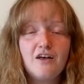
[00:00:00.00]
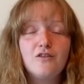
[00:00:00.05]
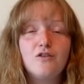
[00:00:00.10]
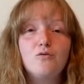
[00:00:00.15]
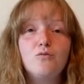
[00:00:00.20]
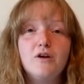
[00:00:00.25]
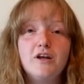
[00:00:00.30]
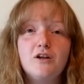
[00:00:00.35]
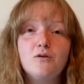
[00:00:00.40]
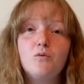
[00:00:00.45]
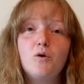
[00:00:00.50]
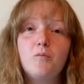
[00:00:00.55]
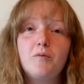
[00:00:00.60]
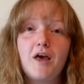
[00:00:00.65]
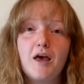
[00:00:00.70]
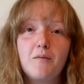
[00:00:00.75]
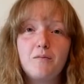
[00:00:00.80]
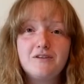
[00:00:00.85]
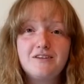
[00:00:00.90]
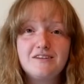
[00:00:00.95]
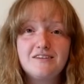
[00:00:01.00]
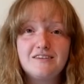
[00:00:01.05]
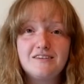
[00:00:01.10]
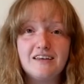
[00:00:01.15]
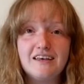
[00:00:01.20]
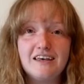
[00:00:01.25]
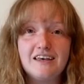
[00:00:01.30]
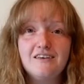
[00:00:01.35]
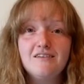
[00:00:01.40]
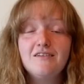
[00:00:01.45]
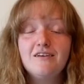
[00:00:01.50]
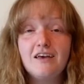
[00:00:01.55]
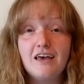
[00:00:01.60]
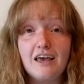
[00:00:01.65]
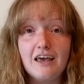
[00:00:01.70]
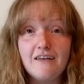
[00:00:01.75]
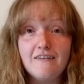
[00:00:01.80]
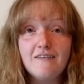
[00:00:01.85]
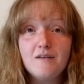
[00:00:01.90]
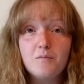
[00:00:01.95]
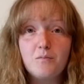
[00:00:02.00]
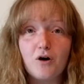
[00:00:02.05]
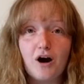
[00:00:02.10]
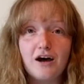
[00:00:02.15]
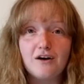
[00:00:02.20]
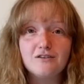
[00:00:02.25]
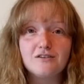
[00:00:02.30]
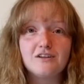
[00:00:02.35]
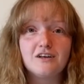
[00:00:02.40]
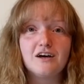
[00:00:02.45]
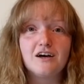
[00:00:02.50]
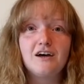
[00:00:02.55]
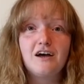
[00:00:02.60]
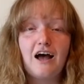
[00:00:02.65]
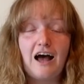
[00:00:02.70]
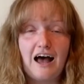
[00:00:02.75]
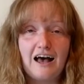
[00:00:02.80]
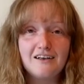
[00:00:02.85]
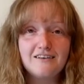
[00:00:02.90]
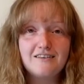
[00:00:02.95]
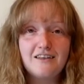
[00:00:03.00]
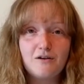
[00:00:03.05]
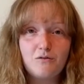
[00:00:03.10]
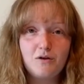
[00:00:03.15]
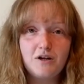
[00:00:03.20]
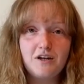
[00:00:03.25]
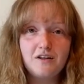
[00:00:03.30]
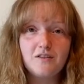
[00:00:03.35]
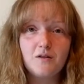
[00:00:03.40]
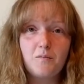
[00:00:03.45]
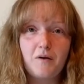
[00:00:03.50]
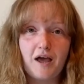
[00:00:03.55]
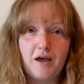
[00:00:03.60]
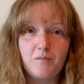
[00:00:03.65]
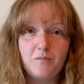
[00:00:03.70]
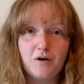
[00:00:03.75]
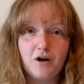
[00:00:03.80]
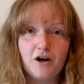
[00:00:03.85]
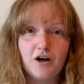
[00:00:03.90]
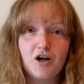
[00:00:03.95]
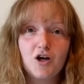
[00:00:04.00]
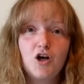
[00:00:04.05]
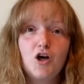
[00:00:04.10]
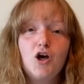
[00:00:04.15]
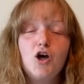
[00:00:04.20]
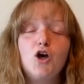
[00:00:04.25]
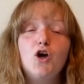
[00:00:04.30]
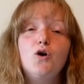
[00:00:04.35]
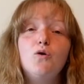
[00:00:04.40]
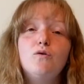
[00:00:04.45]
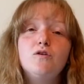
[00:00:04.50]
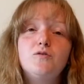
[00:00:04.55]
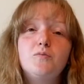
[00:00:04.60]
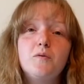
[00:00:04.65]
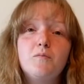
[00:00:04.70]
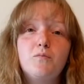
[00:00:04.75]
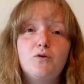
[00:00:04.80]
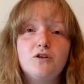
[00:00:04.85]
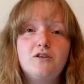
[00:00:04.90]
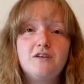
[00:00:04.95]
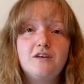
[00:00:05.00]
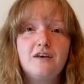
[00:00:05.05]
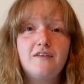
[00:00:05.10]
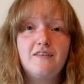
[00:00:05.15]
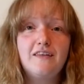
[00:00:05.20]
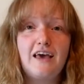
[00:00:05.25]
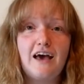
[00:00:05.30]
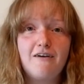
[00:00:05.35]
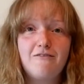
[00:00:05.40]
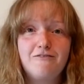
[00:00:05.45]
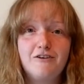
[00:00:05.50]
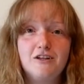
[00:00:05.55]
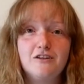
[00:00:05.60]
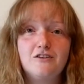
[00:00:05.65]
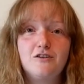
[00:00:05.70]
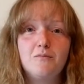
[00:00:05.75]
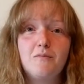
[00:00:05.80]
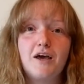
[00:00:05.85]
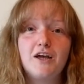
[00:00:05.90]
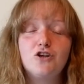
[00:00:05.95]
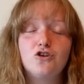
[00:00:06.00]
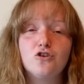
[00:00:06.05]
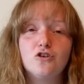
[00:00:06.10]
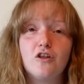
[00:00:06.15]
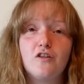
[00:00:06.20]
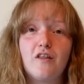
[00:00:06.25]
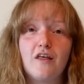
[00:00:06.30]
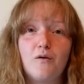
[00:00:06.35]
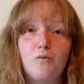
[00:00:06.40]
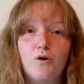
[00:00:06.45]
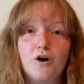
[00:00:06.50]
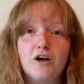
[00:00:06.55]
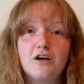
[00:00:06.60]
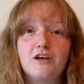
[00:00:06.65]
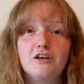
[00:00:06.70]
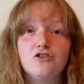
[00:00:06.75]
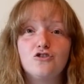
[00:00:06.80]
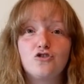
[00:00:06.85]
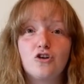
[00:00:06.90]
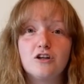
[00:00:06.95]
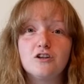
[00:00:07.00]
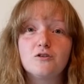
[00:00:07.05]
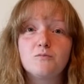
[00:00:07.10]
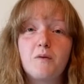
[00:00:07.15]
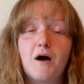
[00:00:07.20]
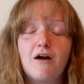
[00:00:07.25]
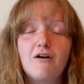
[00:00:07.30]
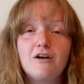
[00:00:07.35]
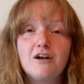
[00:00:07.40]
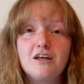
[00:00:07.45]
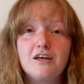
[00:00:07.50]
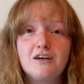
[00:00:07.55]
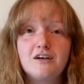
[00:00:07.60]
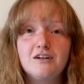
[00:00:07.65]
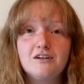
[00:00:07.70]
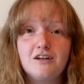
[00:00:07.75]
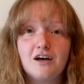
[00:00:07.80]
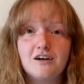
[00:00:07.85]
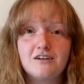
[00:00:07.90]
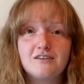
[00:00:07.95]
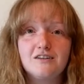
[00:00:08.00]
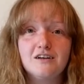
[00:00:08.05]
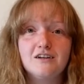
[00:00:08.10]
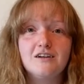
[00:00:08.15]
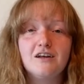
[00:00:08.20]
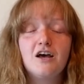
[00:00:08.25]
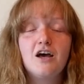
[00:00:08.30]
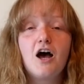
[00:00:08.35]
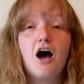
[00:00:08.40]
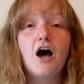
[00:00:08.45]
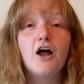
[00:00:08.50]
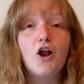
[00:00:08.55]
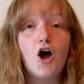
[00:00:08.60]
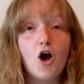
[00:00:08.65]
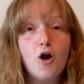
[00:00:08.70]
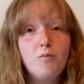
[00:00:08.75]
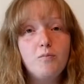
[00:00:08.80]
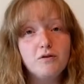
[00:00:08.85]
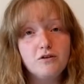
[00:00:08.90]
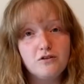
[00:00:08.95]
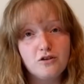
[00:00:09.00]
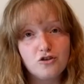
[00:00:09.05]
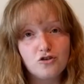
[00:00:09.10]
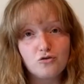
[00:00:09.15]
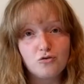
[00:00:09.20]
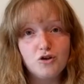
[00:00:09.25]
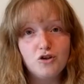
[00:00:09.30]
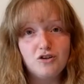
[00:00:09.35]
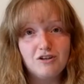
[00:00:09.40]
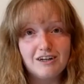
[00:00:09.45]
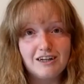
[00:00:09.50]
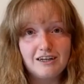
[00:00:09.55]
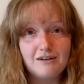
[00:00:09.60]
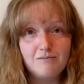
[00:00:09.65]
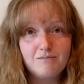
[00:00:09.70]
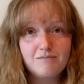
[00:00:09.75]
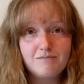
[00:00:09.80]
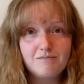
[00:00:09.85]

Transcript: The reader will be able to see, in the browser, as they're reading the paper, who has been putting in the effort to make sure that their work is transparently conducted and open to scrutiny.